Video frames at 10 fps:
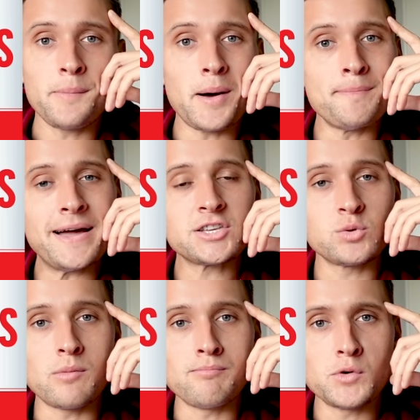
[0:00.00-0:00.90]
by
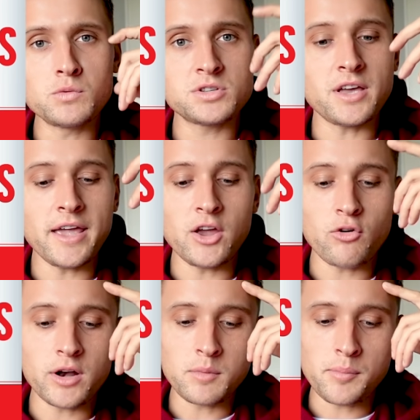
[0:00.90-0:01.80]
Maxwell Maltz.
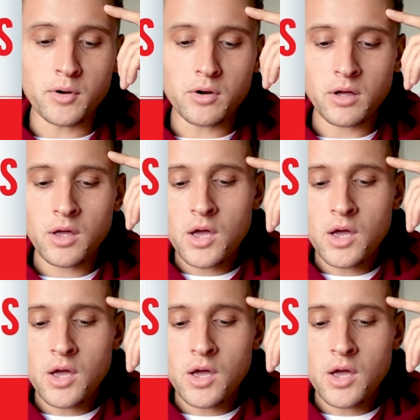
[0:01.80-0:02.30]
Incredible book.